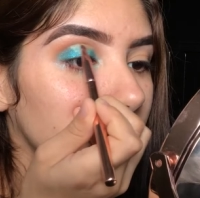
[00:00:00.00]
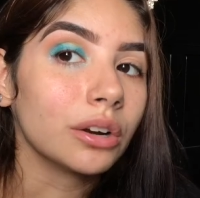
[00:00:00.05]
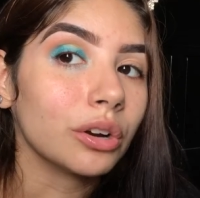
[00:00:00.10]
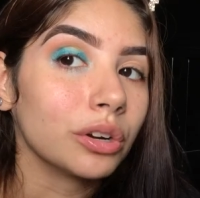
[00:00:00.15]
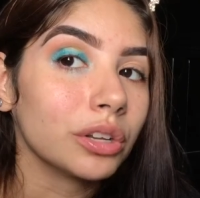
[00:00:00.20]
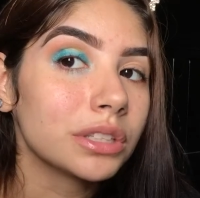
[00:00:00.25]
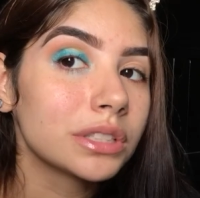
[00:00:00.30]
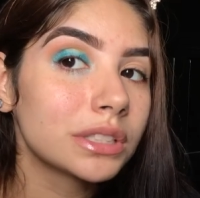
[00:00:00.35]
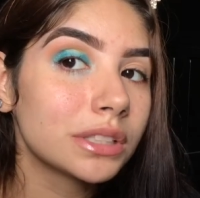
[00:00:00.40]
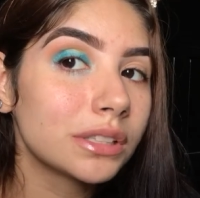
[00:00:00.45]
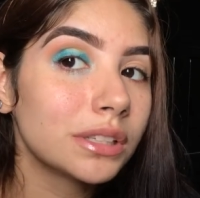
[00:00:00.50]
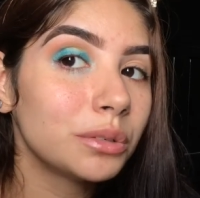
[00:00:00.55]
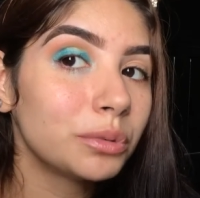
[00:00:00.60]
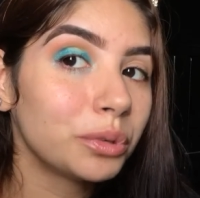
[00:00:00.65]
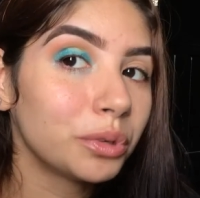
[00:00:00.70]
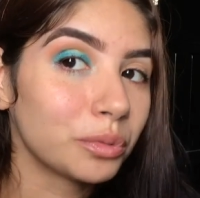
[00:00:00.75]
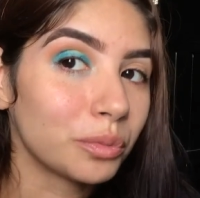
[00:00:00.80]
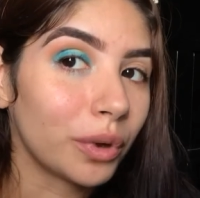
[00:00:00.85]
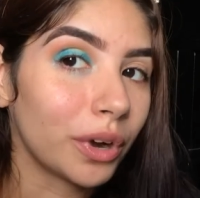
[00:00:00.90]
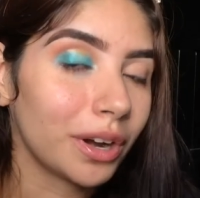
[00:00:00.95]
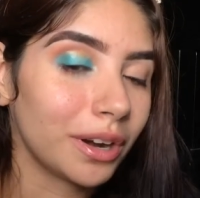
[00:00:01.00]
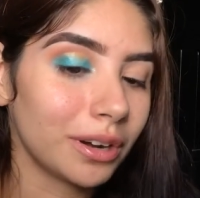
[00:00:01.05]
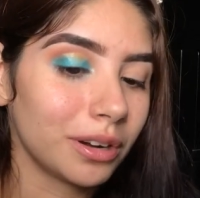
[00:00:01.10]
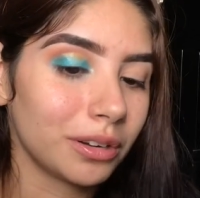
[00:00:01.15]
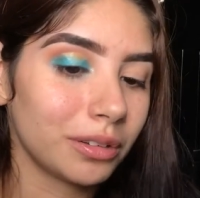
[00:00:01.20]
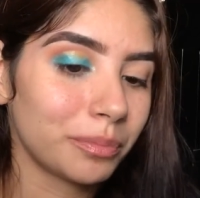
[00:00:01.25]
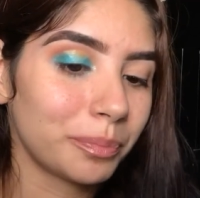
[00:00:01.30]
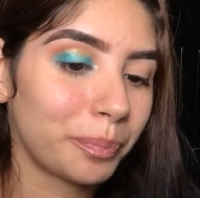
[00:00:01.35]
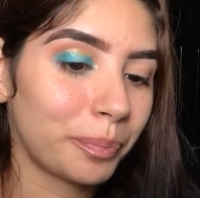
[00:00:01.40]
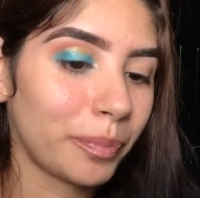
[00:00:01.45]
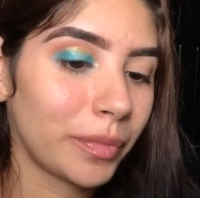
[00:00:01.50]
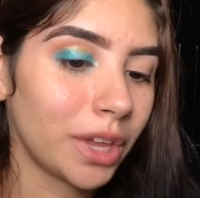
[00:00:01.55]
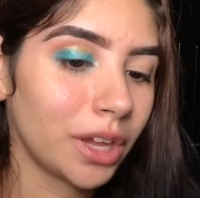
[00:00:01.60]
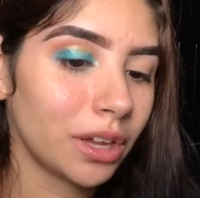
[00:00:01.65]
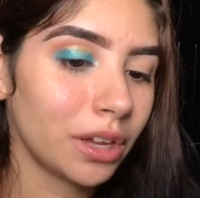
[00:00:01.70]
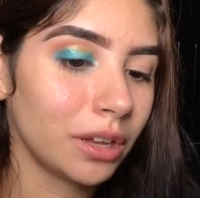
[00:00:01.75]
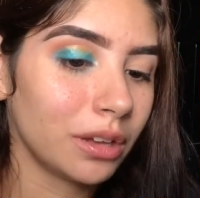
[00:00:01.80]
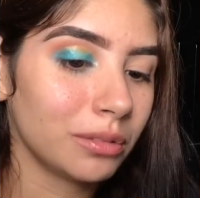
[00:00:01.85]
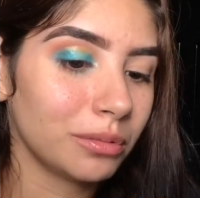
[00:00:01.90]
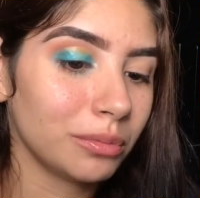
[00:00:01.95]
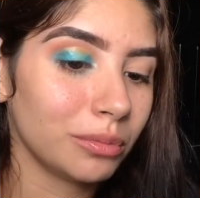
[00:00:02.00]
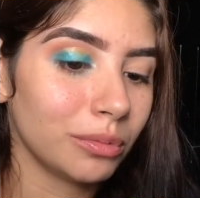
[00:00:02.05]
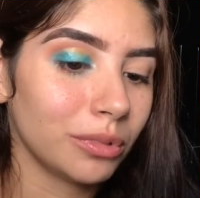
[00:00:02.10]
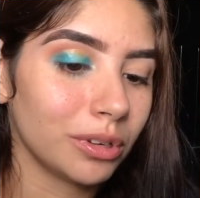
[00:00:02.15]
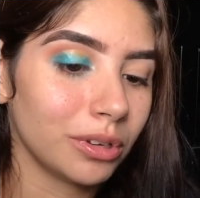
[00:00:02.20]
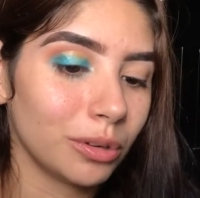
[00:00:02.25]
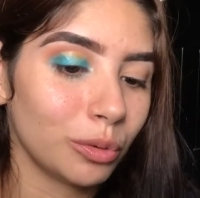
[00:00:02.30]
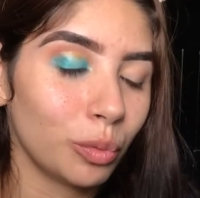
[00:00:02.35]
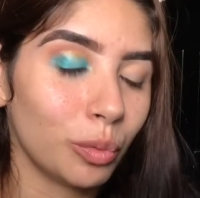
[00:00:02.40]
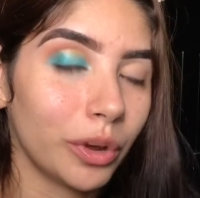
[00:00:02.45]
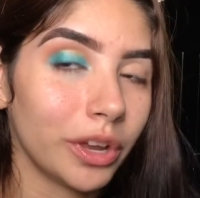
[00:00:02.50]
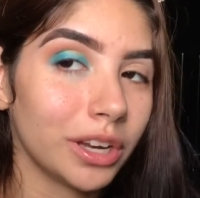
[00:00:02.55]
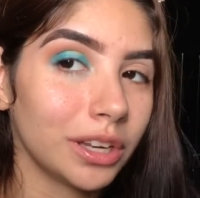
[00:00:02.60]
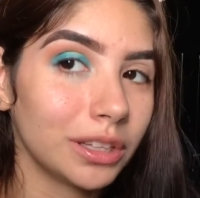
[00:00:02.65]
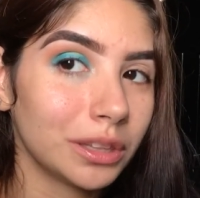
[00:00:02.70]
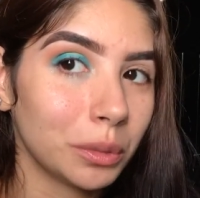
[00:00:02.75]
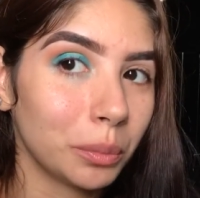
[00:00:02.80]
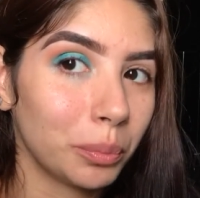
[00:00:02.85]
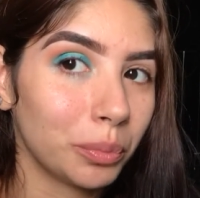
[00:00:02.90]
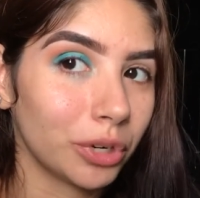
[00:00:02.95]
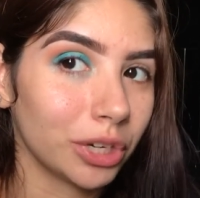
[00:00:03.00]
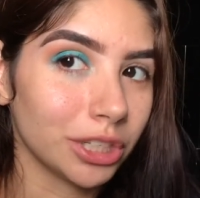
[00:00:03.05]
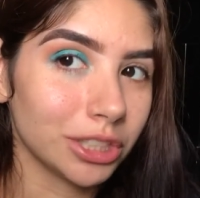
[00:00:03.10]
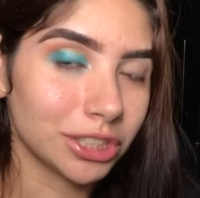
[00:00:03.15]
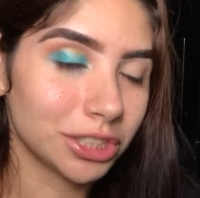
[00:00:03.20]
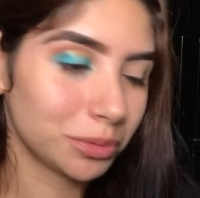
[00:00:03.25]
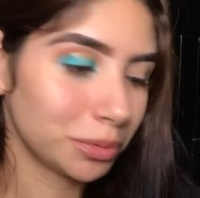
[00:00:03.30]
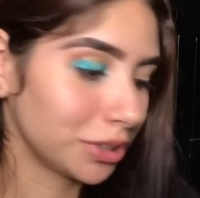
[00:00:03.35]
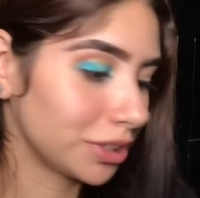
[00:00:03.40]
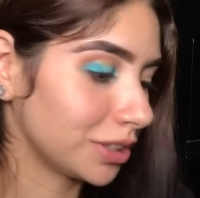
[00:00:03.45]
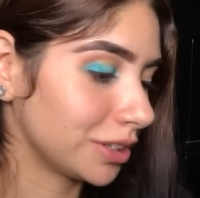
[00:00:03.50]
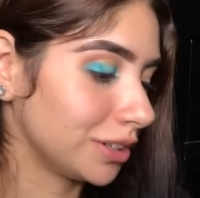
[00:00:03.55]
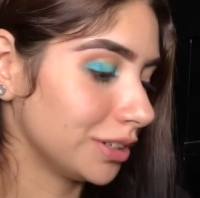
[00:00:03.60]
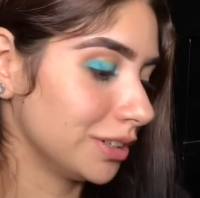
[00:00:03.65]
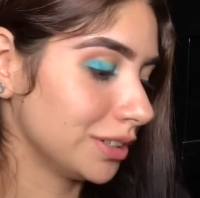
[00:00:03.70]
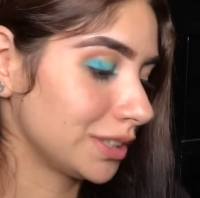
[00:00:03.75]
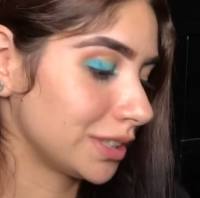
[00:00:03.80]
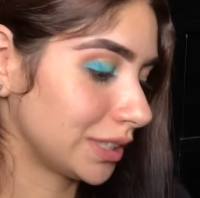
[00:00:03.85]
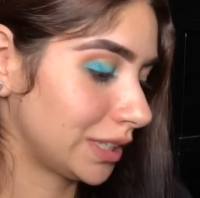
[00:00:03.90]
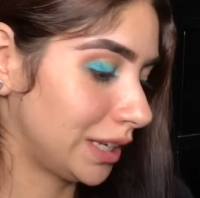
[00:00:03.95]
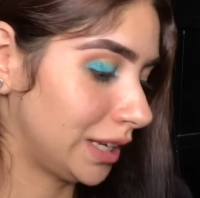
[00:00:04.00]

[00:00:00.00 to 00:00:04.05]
I honestly regret wetting the brush because